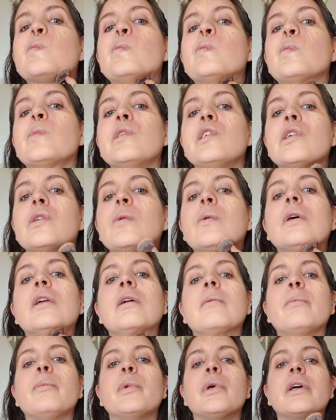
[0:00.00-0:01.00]
We don't want a
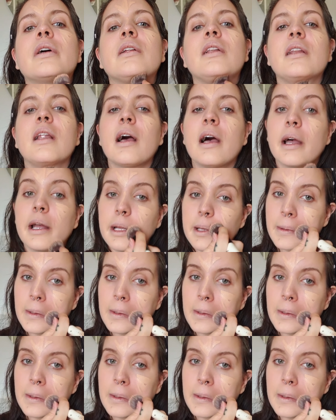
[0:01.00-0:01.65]
big line